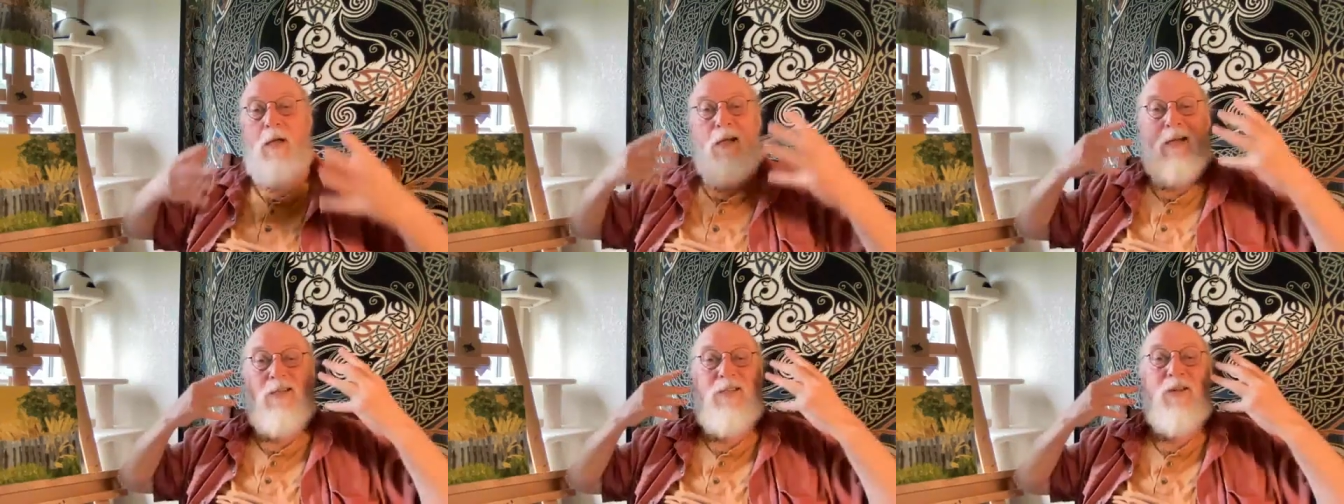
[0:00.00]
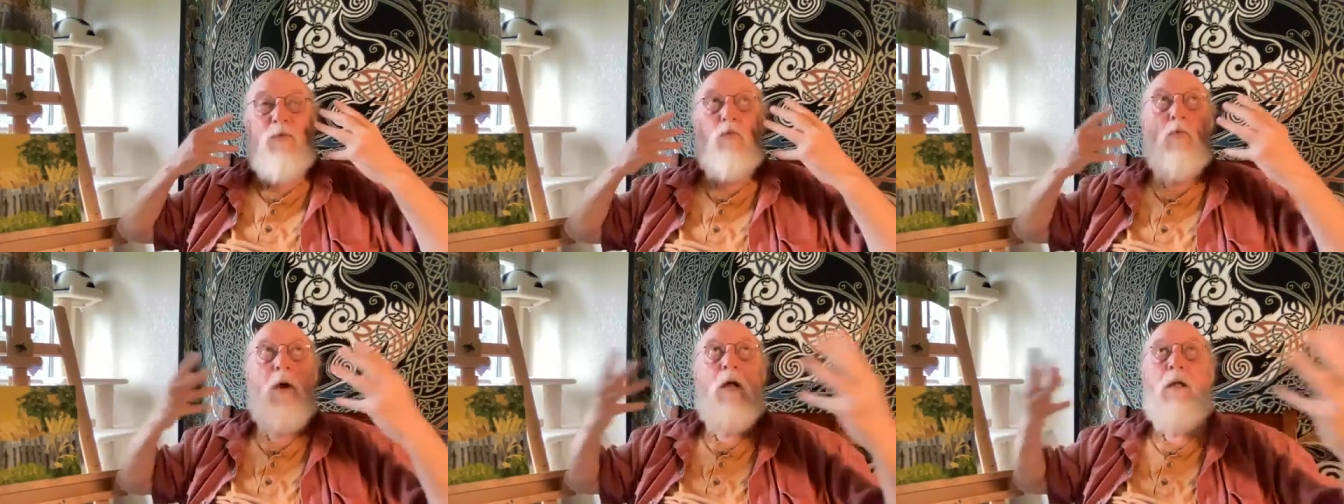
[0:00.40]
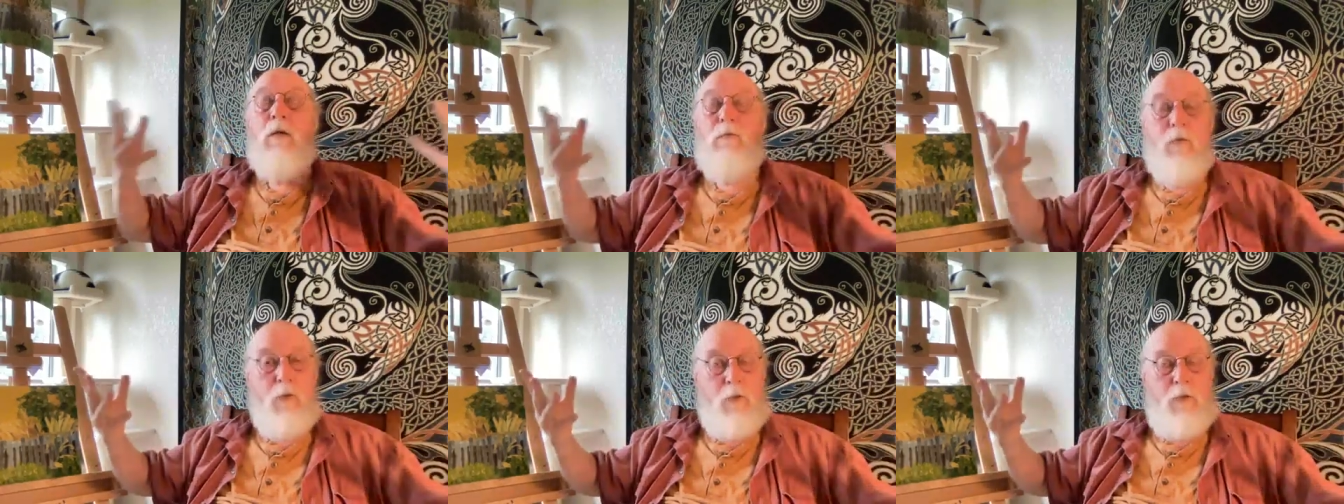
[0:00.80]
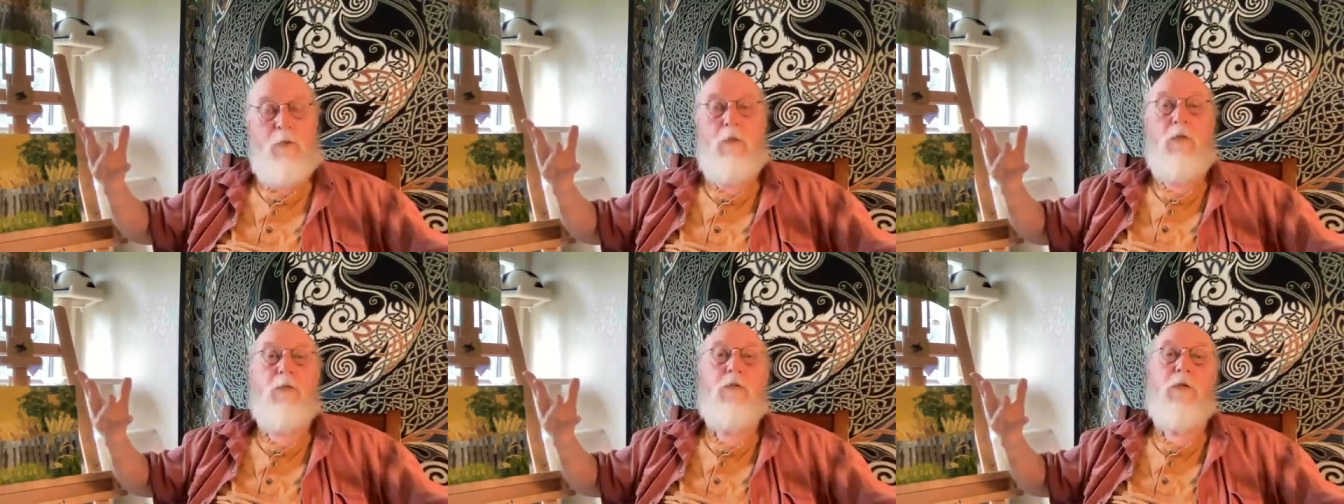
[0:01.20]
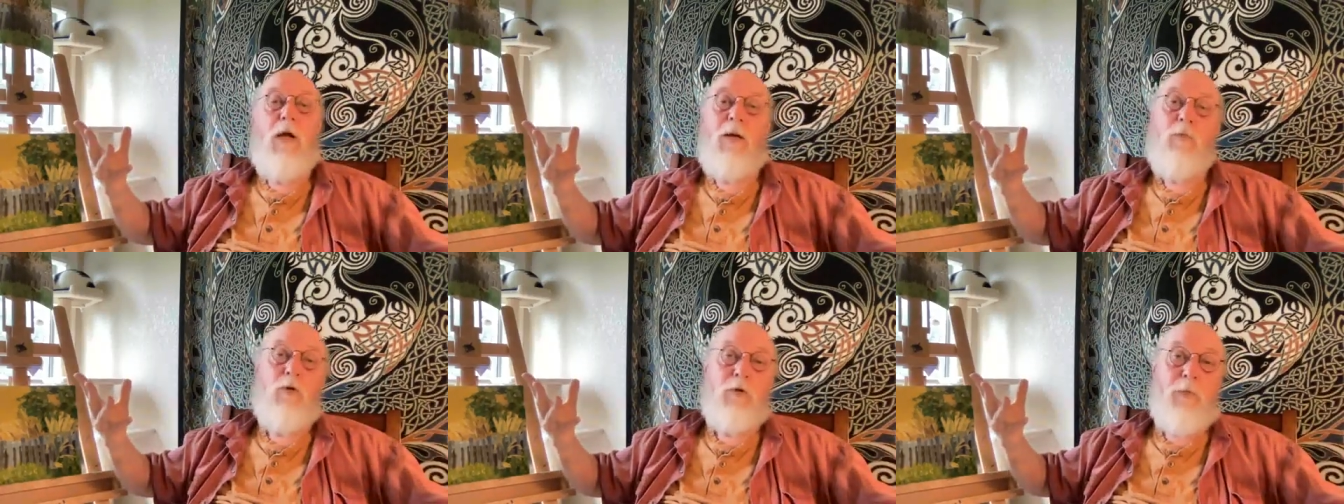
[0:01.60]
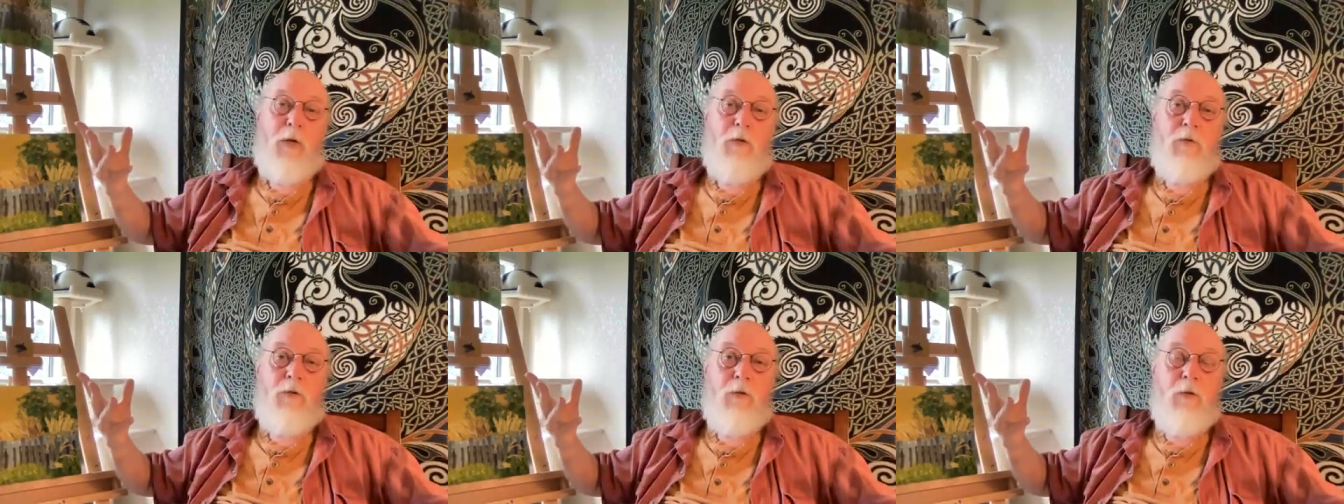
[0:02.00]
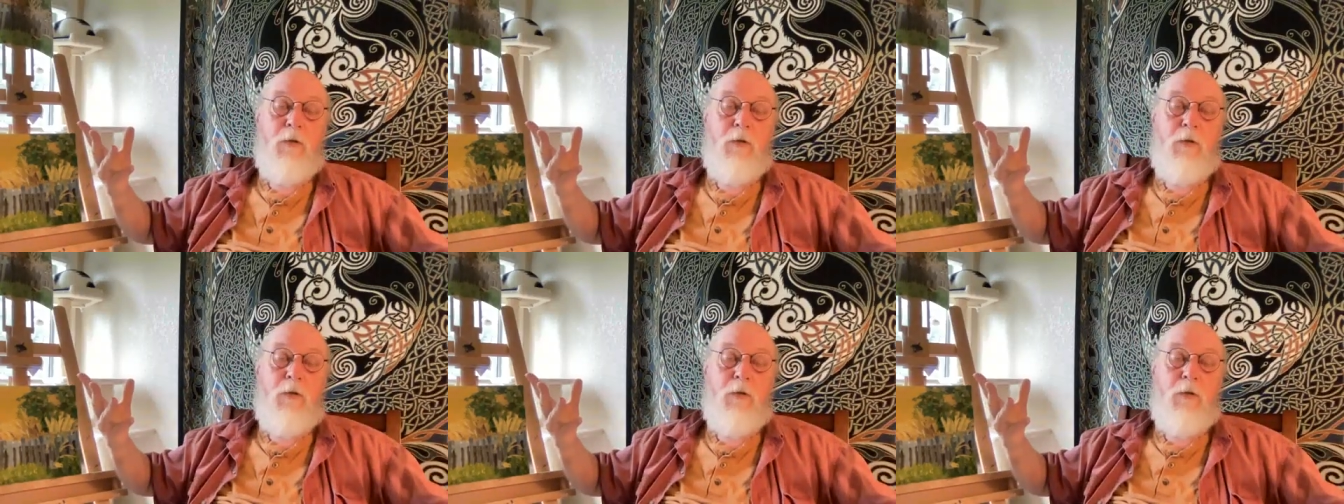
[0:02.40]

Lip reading: is irrelevant in cyberspace.